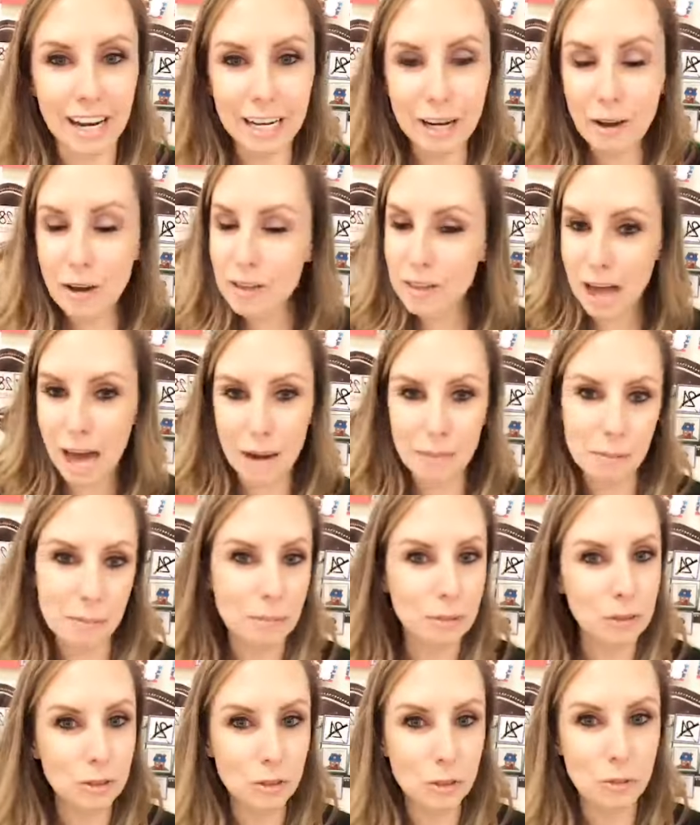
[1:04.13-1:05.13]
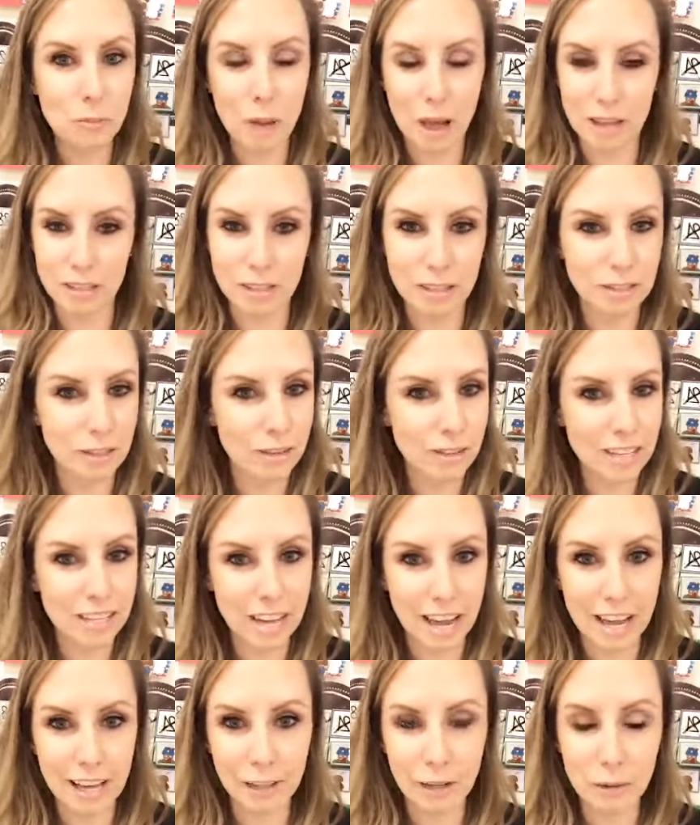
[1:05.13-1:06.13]
I know a lot of people do message of the
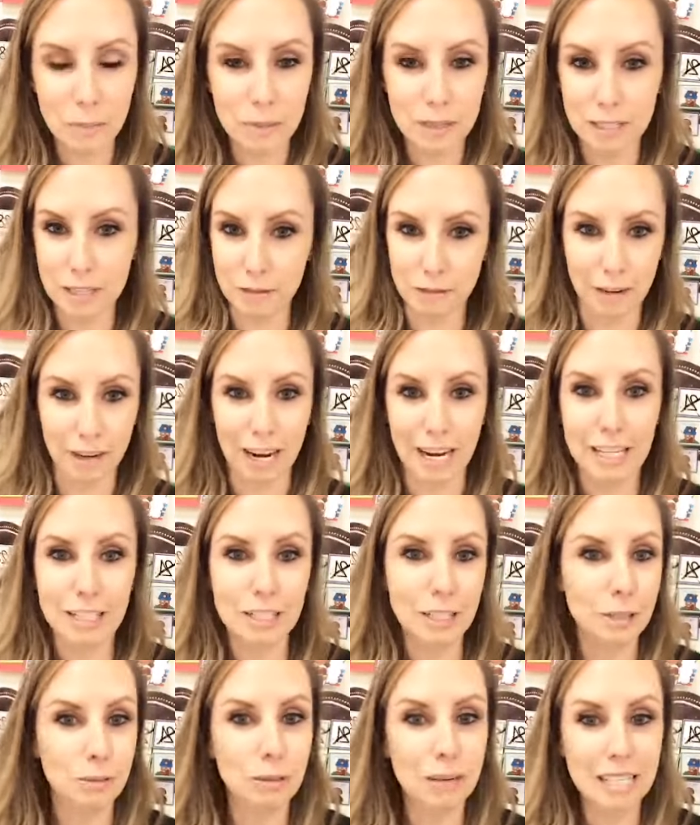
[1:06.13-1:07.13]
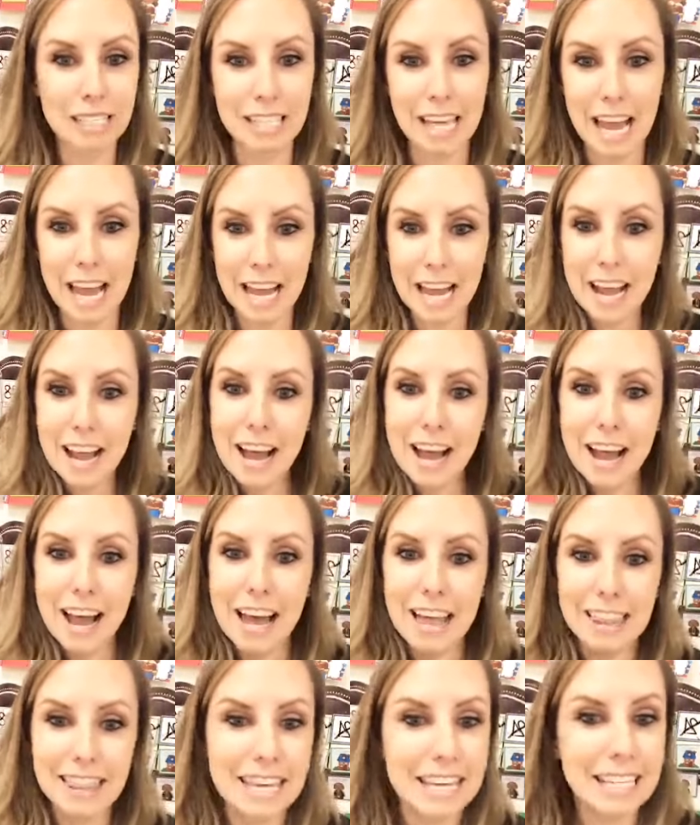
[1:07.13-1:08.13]
day a little bit different. I just want to say
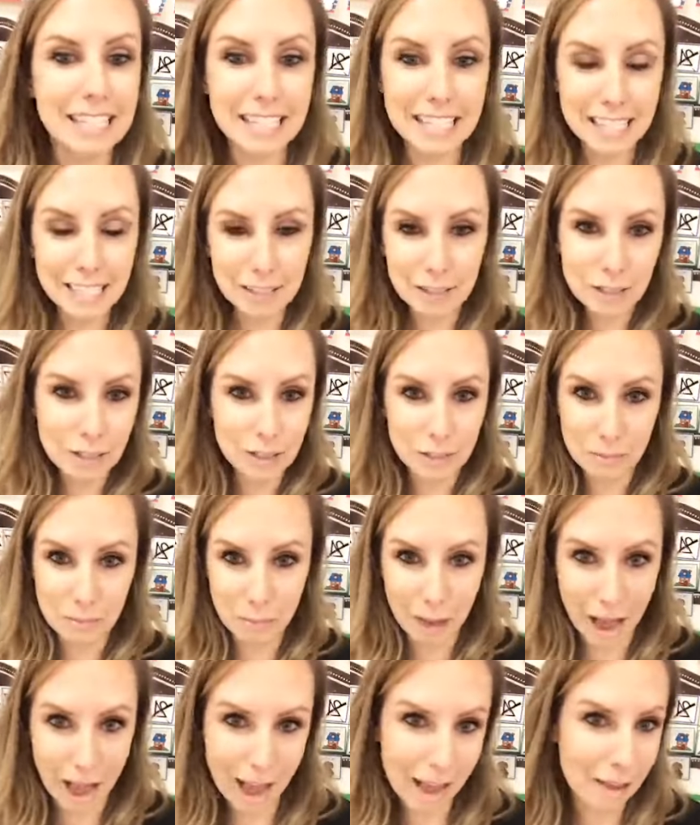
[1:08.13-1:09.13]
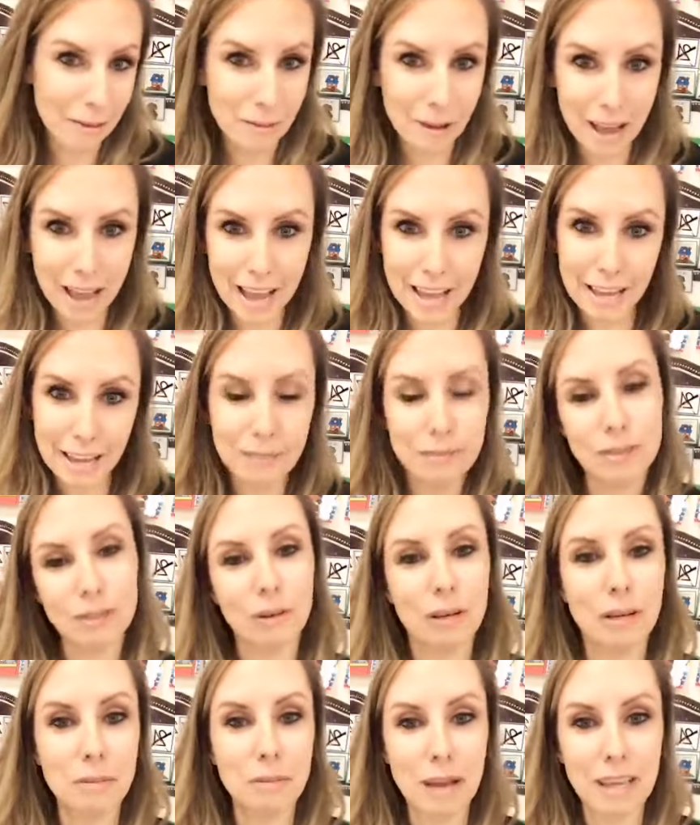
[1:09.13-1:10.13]
this is just my way of
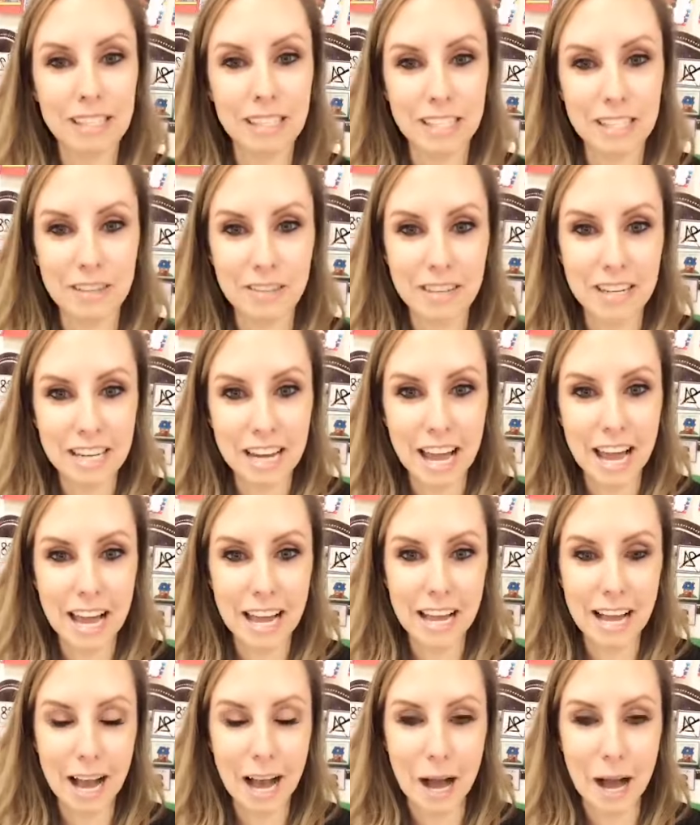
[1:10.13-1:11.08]
doing message of the day.